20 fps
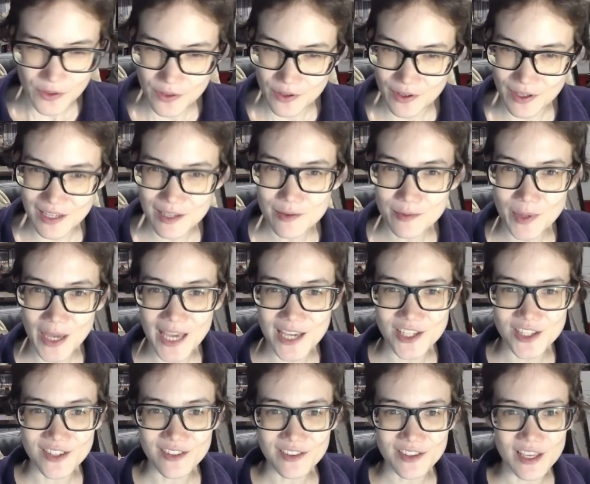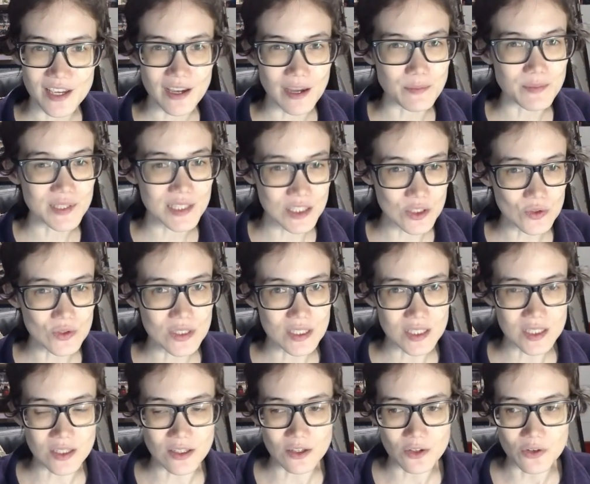inpatient thing I'm still
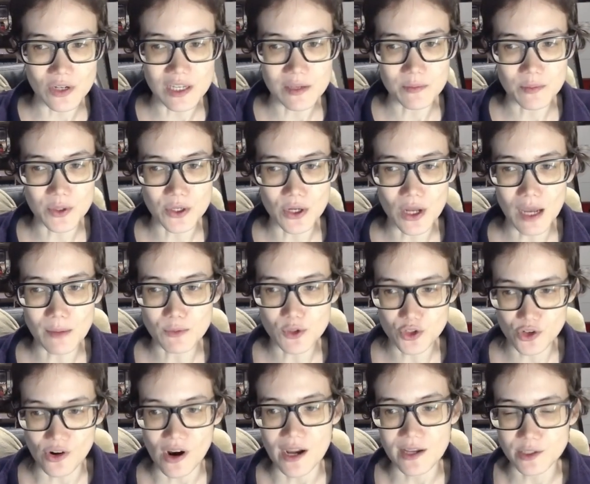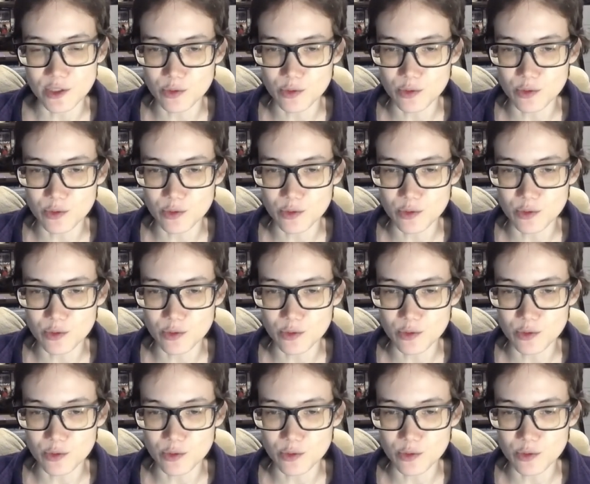considering, but I'm trying to